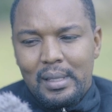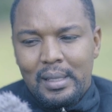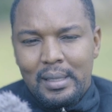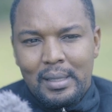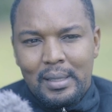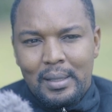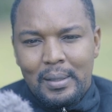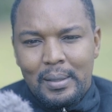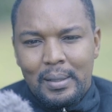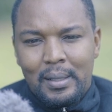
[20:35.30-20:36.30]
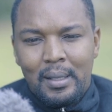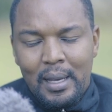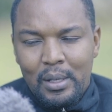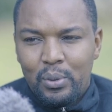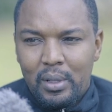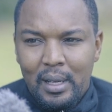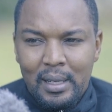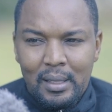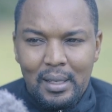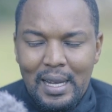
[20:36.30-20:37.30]
at
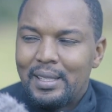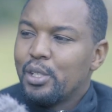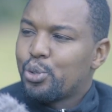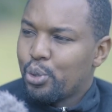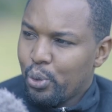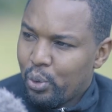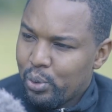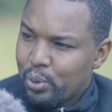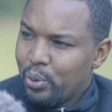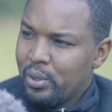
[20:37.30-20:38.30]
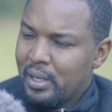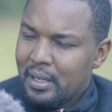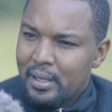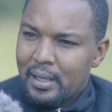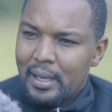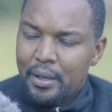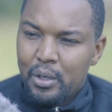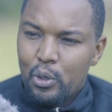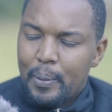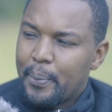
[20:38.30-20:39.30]
the show also. Yeah, you
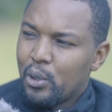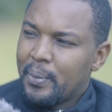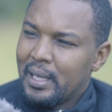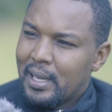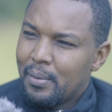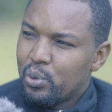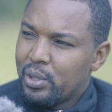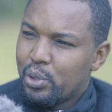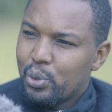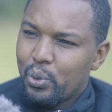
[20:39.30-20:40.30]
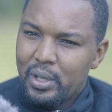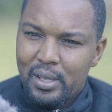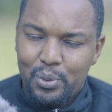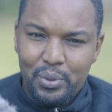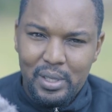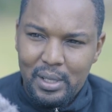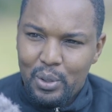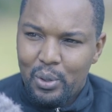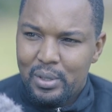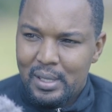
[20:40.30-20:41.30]
know, people normally come to the show just to see
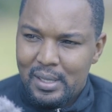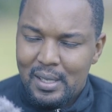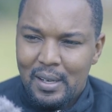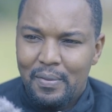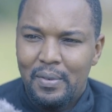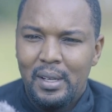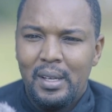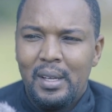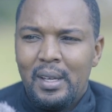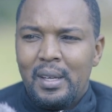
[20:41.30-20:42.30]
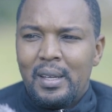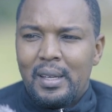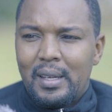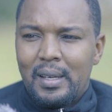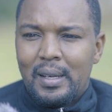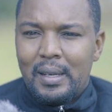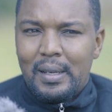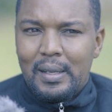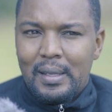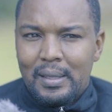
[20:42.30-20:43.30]
dogs and stuff.
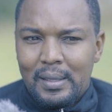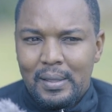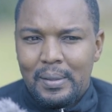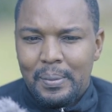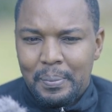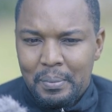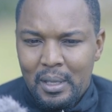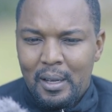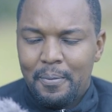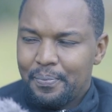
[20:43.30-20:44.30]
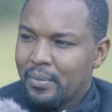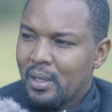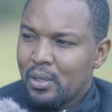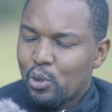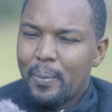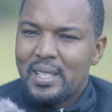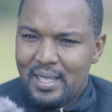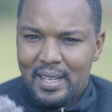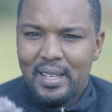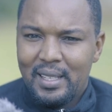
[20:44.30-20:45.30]
Yeah, and yeah. So
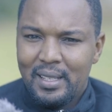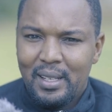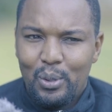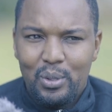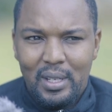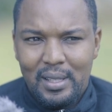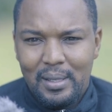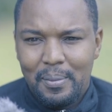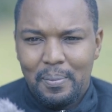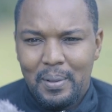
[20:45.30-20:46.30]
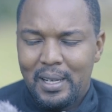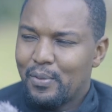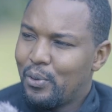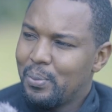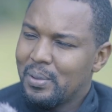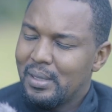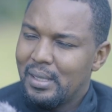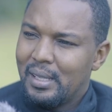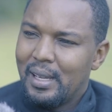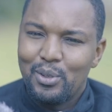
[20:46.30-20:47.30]
basically, those are the platforms
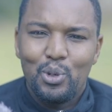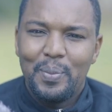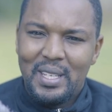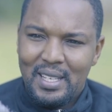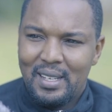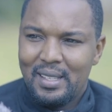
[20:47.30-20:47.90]
and so many